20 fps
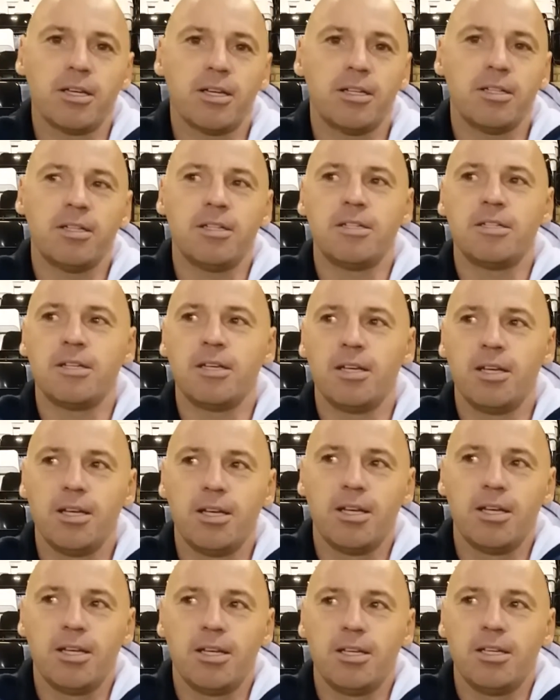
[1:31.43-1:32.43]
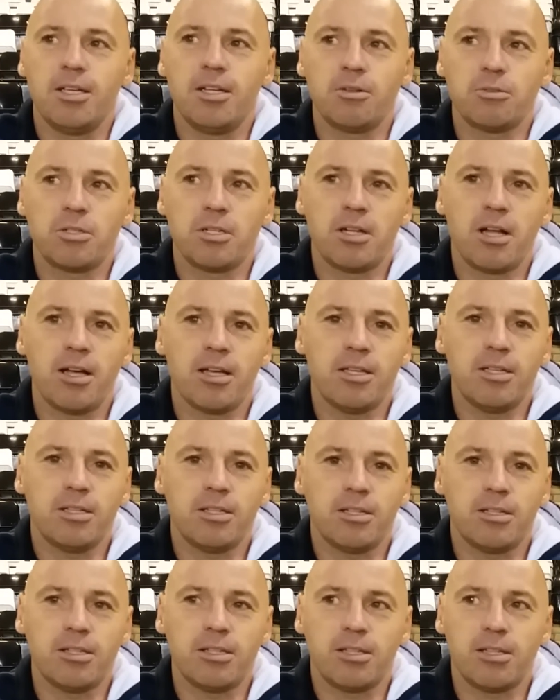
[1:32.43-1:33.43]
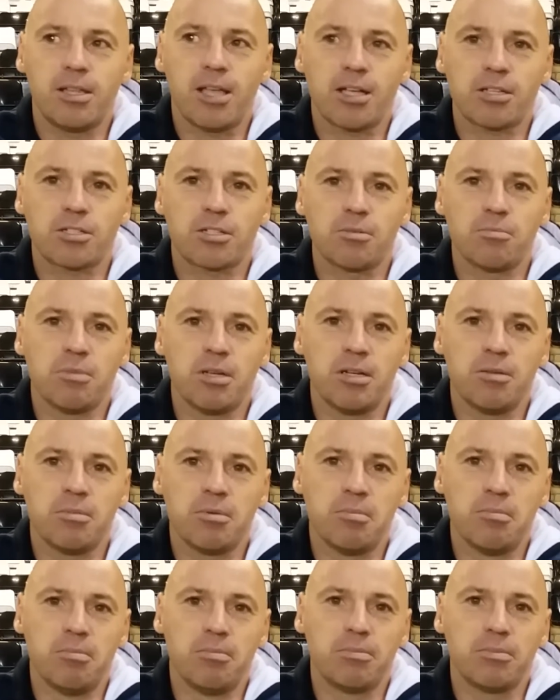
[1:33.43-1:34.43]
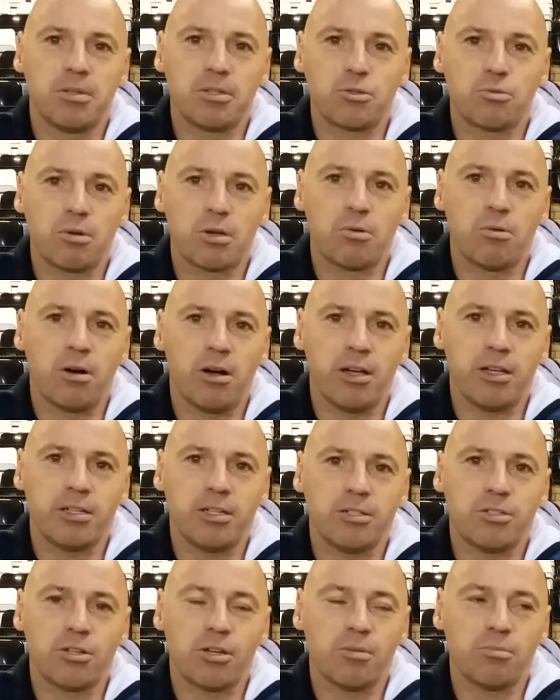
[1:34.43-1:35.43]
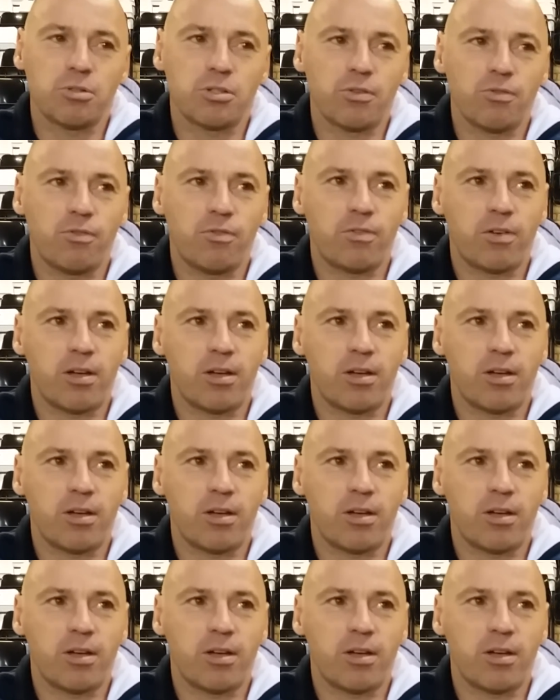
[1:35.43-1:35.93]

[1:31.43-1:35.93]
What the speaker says: And tonight, that's the minimum that's required in terms of